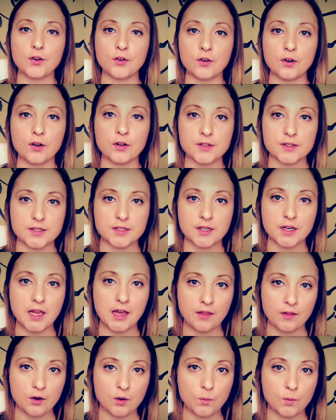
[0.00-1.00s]
neurons
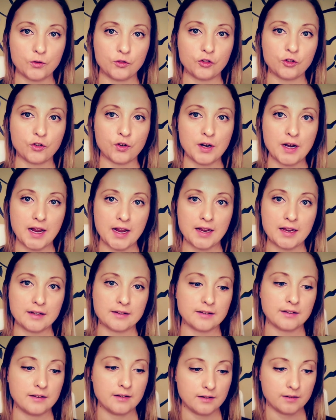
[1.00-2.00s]
together, which
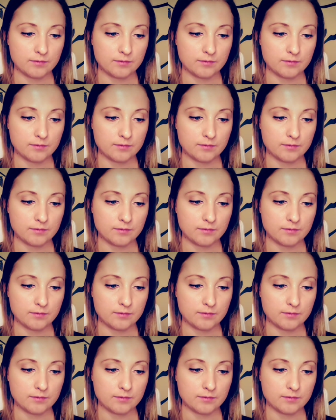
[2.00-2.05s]
create